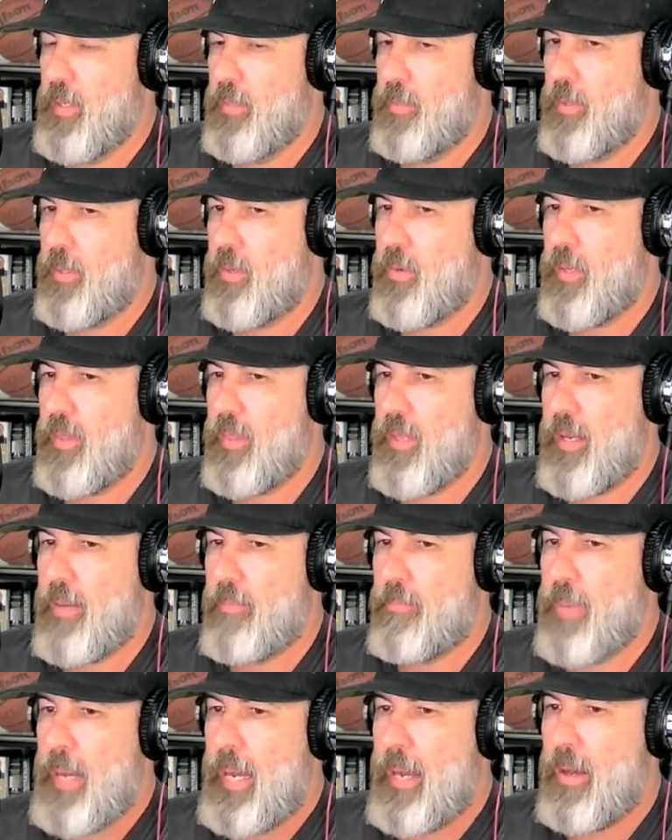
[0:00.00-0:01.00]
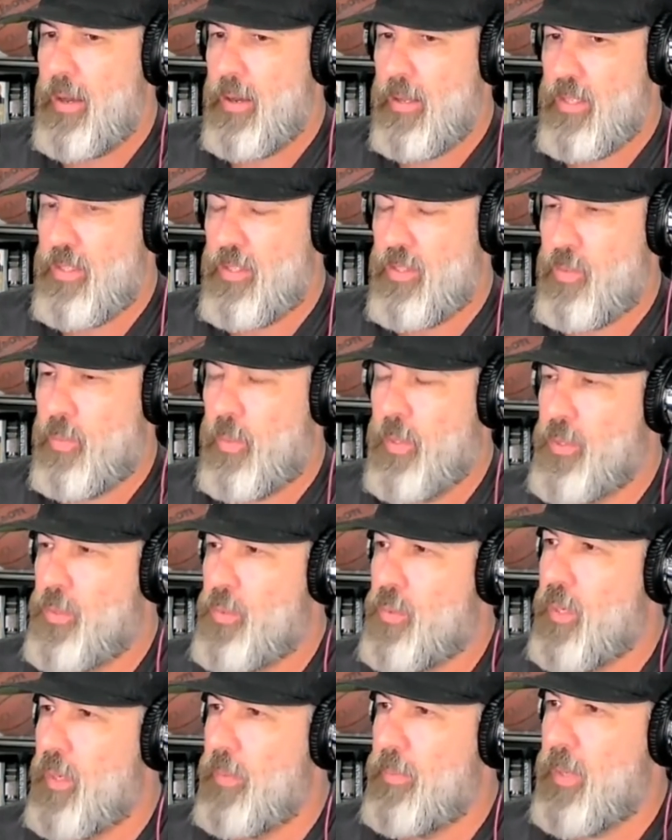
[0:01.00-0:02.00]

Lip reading: But the great thing about us is we do come